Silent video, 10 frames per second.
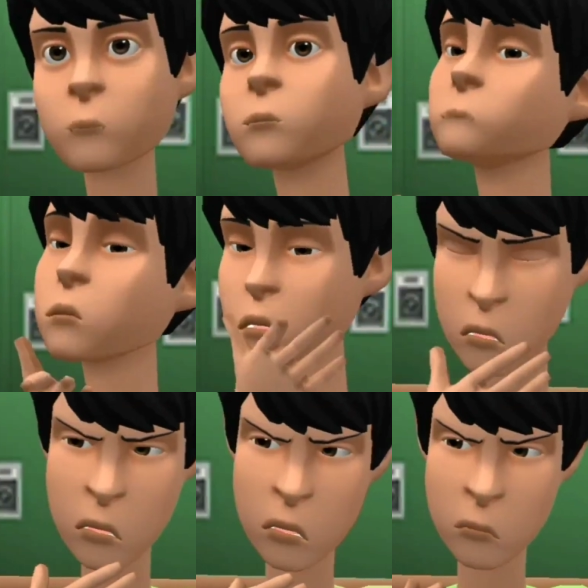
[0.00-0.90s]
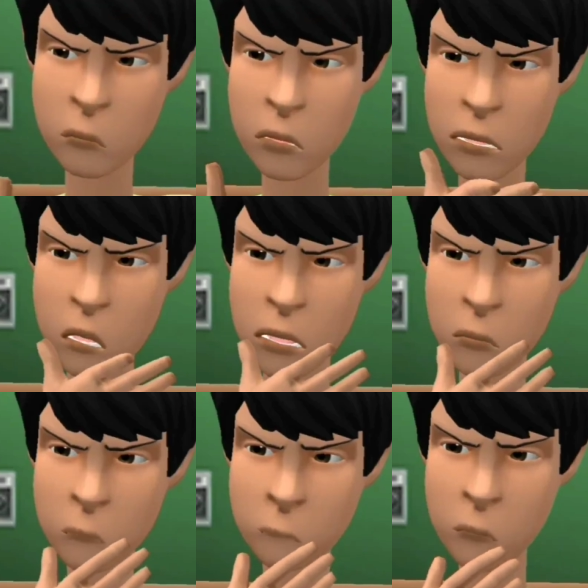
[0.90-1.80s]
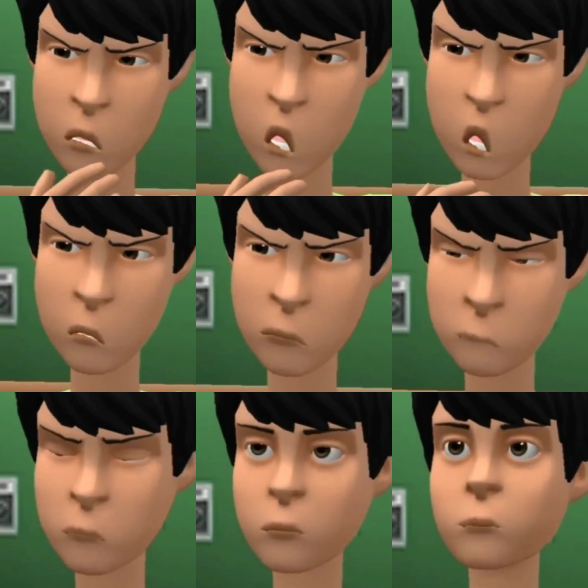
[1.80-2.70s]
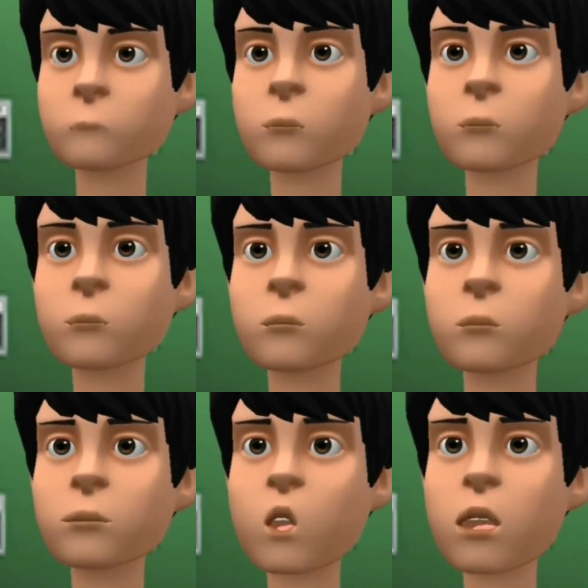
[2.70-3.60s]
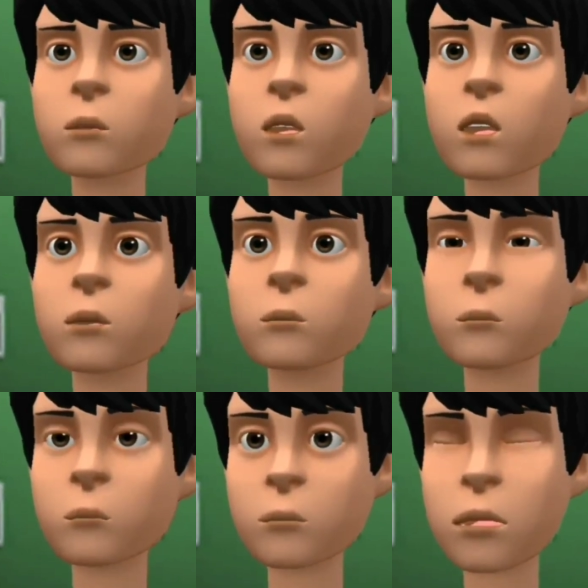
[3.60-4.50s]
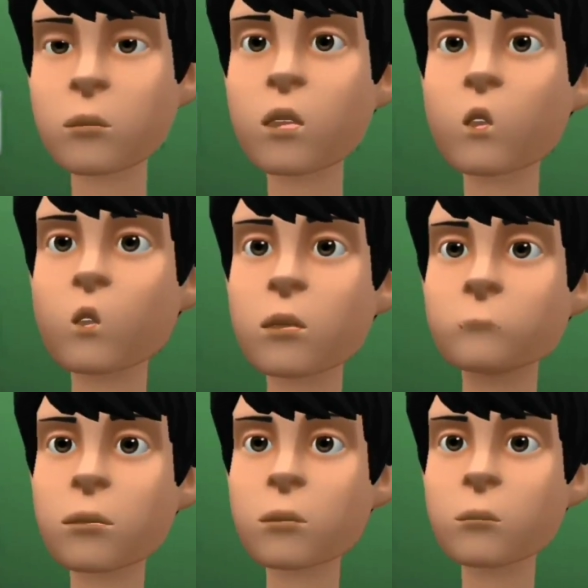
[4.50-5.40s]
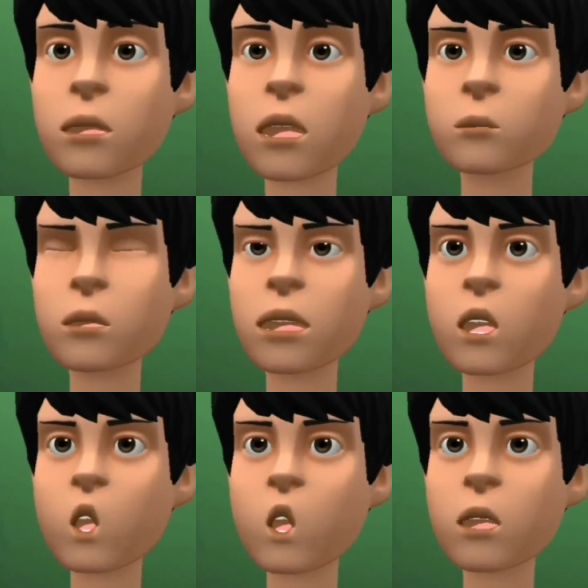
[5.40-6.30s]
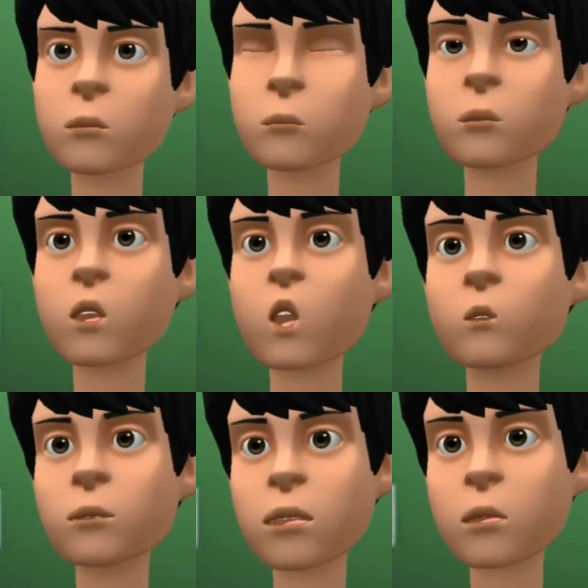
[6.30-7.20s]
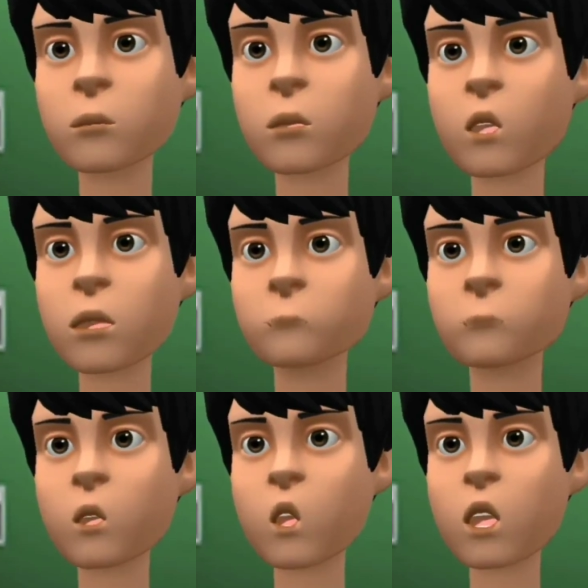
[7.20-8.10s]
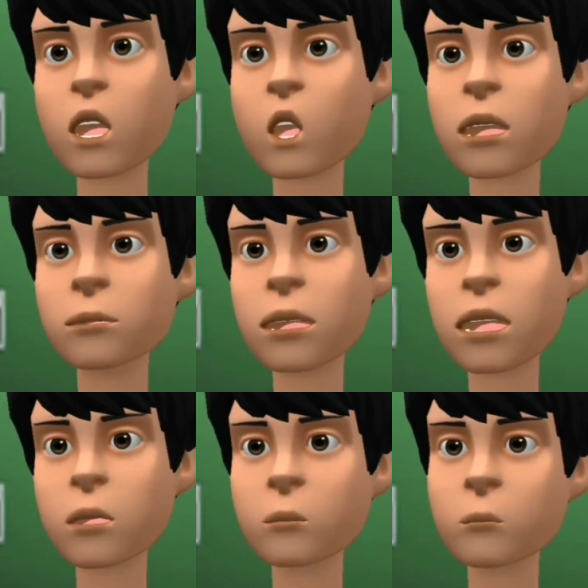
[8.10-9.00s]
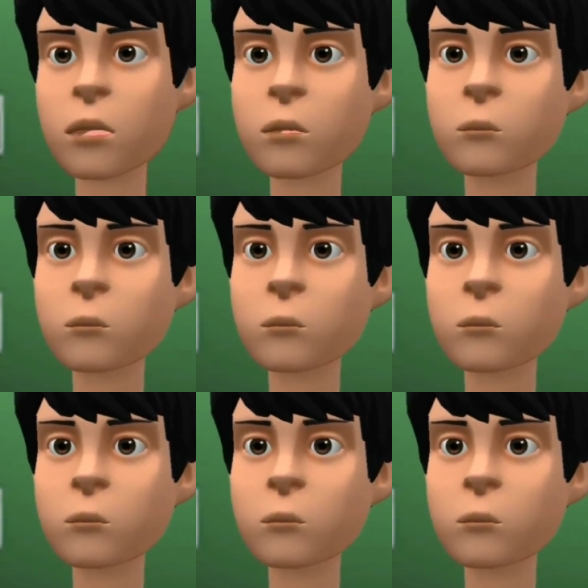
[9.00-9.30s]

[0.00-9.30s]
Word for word: Hmm, what could the clue possibly be? Uh, uh, I can't find Miss Campbell and she's the only one who can help me understand it. What am I gonna do?